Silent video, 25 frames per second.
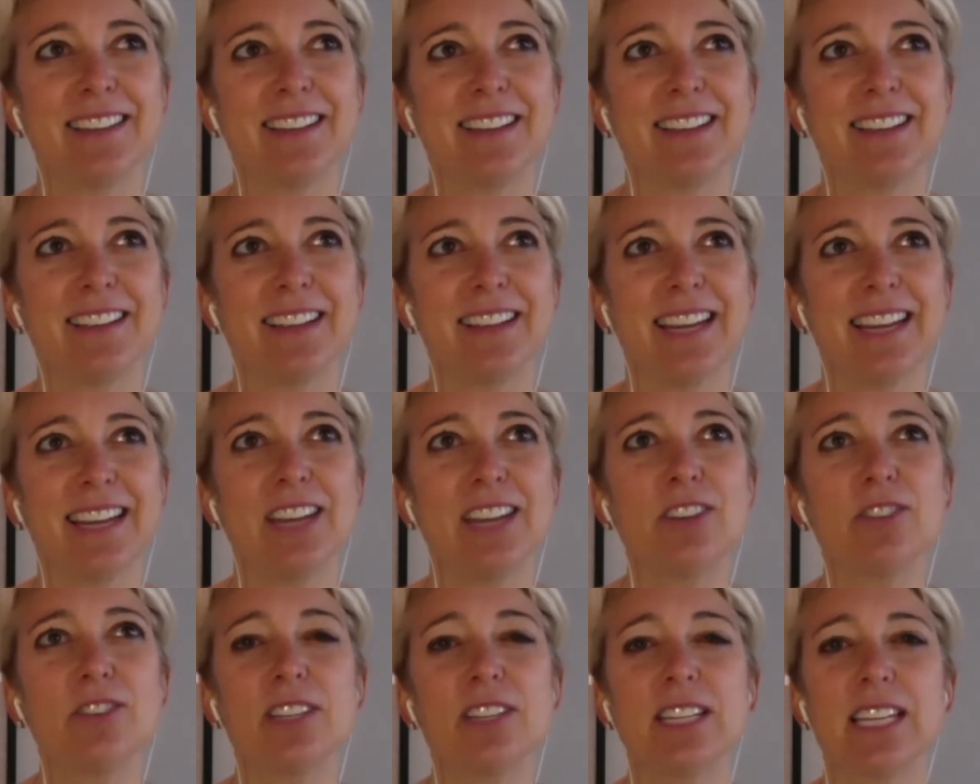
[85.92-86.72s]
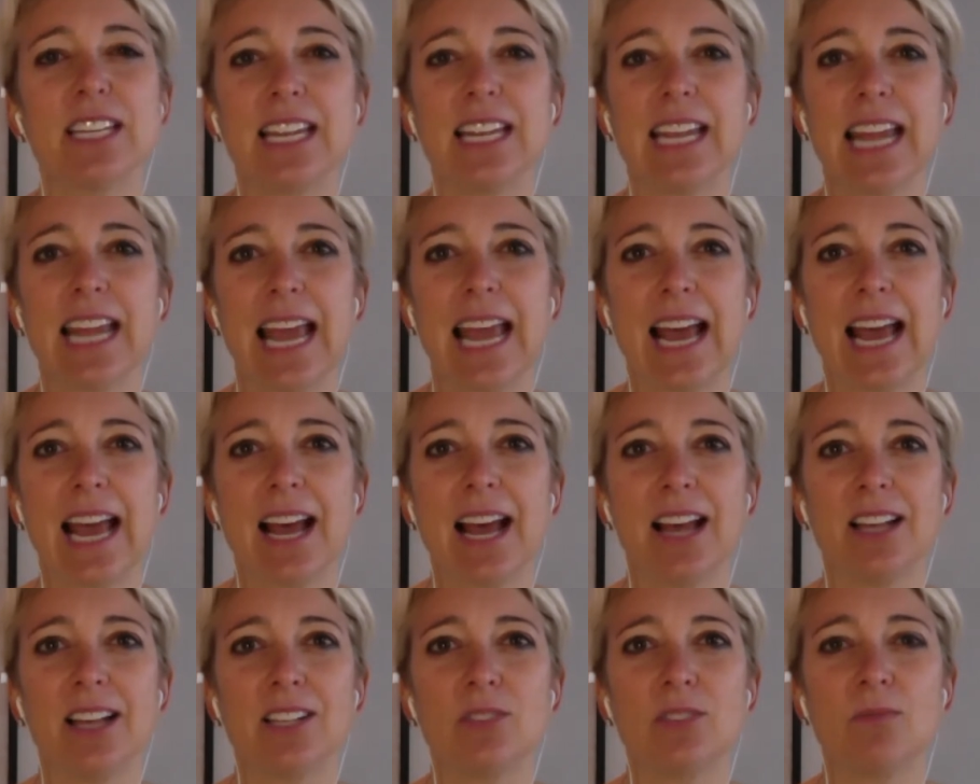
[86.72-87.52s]
interesting
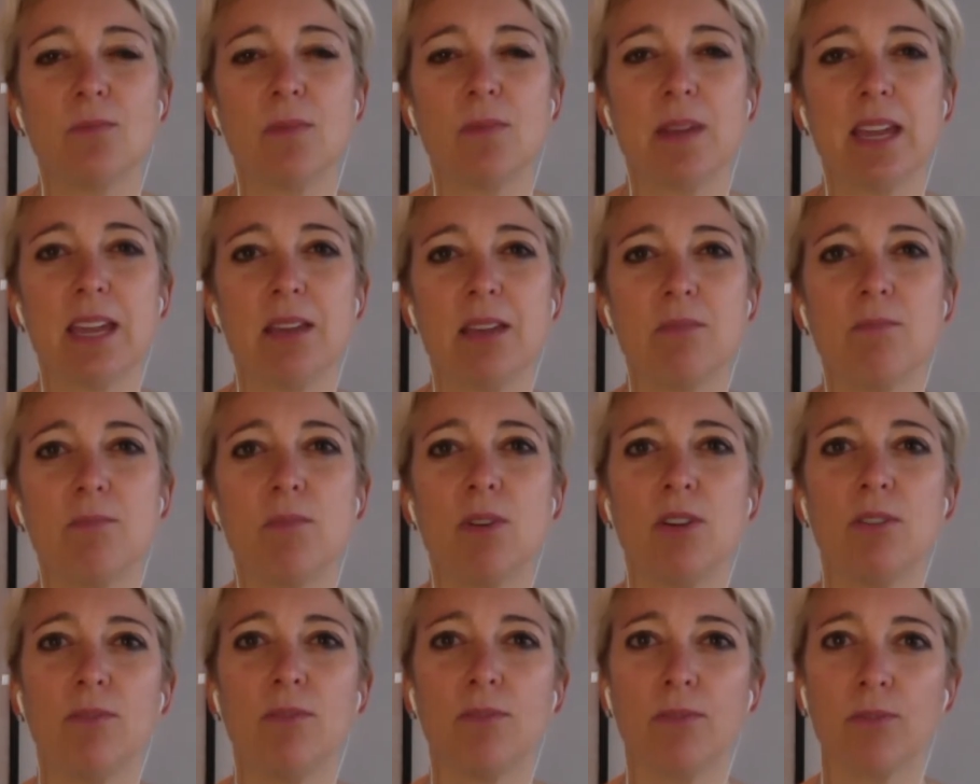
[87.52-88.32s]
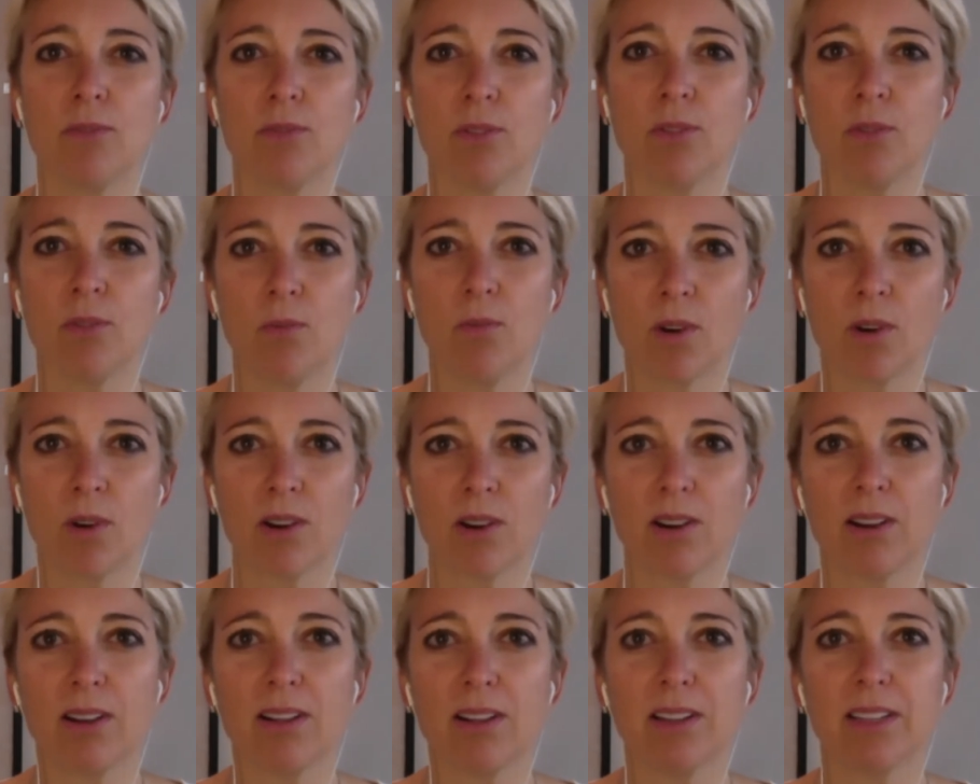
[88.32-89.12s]
as we move through the
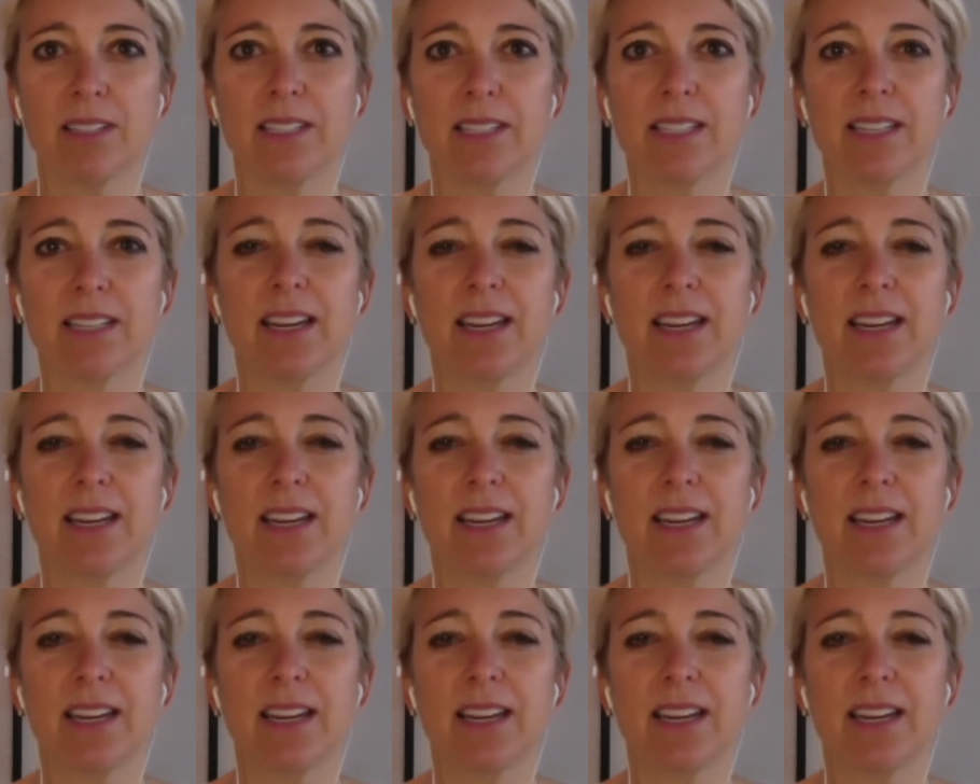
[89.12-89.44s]
world